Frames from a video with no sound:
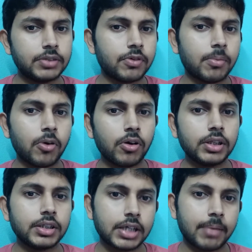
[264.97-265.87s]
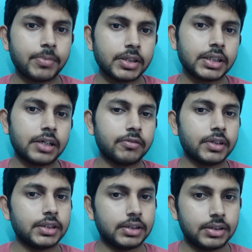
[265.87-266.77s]
from all the chapters at
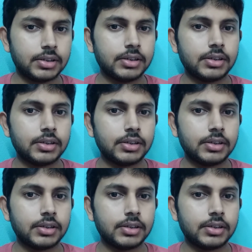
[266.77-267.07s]
once,